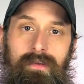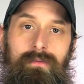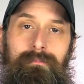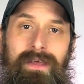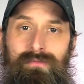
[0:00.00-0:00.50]
And
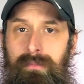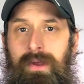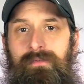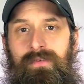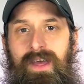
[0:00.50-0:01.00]
the best
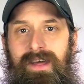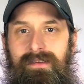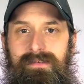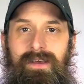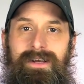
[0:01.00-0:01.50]
repair for that
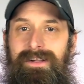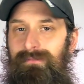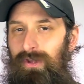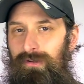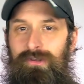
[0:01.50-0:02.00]
is, you know,